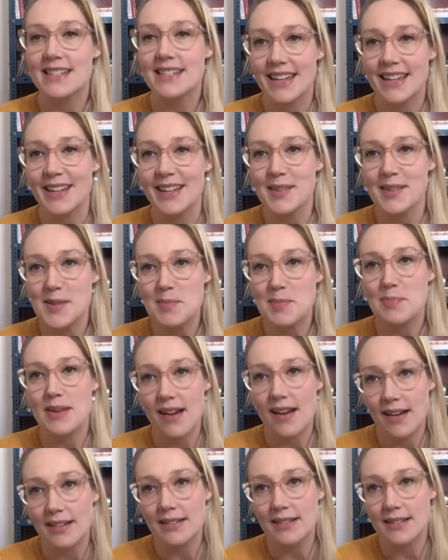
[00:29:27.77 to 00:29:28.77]
skills
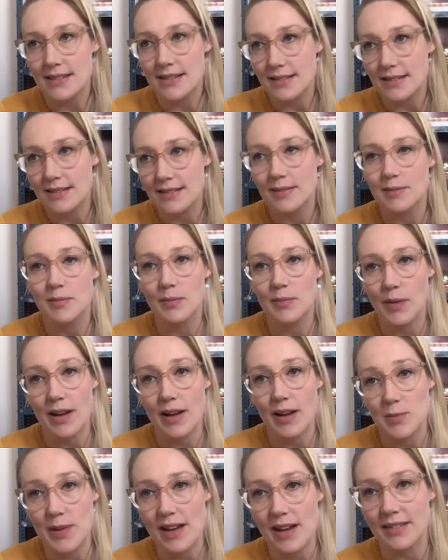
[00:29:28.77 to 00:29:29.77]
beyond,
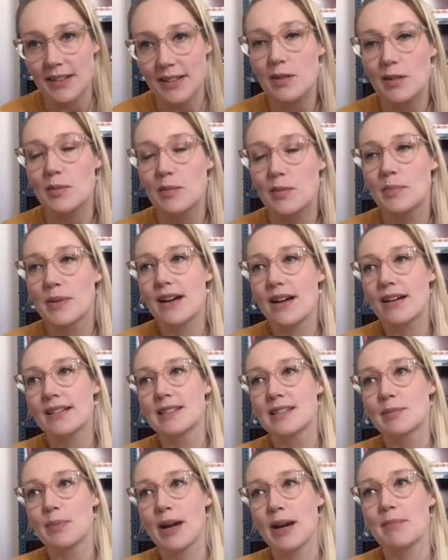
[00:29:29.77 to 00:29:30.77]
as we all know,
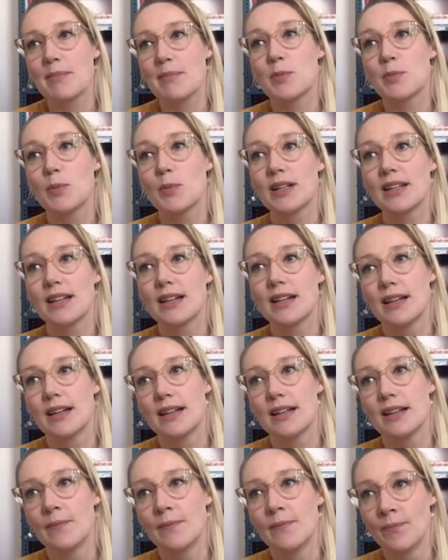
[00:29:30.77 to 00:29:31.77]
beyond perhaps what
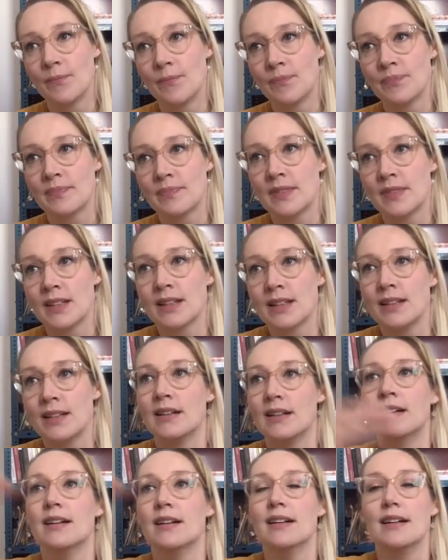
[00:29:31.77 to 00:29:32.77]
uh,
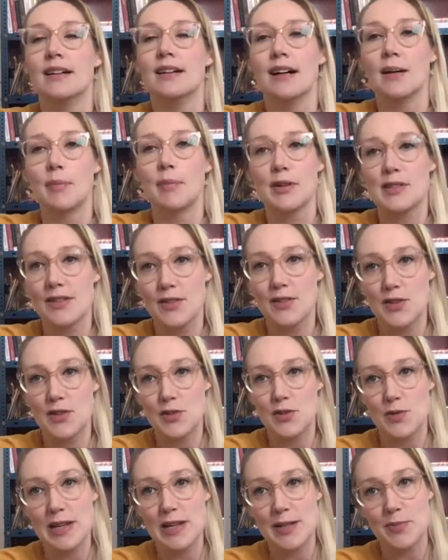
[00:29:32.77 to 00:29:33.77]
a person on the
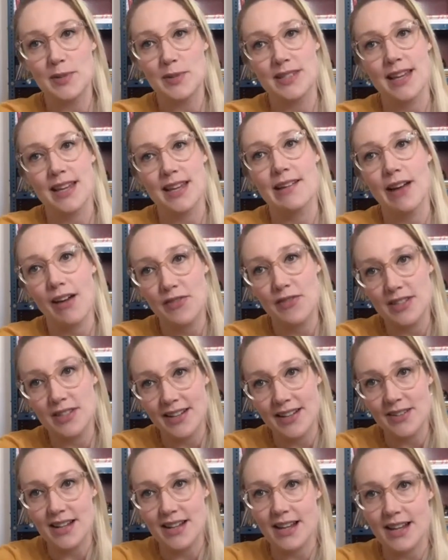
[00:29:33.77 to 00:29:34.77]
street would say a graphic
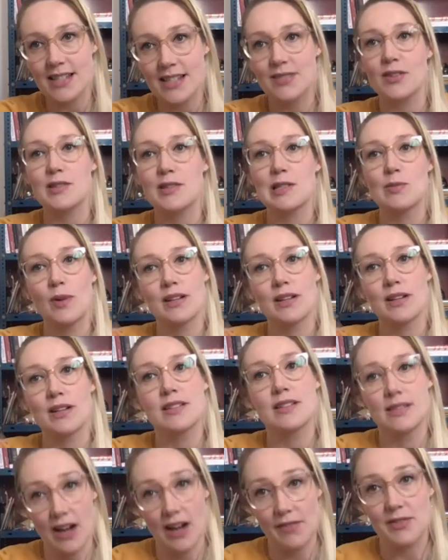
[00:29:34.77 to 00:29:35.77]
designer does versus what
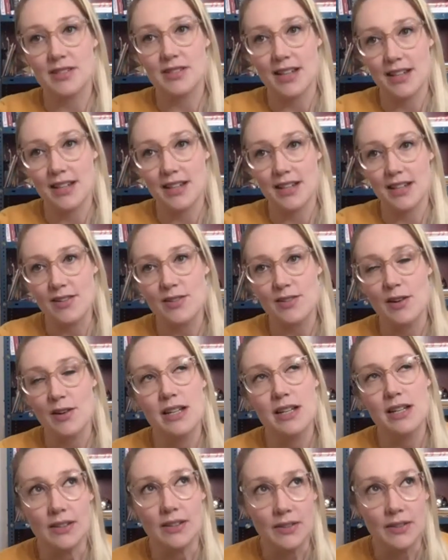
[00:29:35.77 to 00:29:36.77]
graphic designers know they
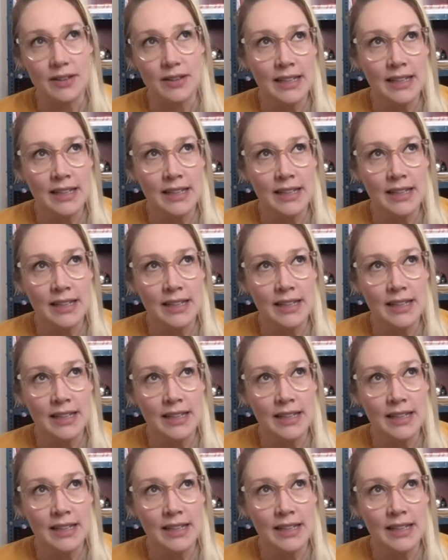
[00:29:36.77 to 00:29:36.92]
do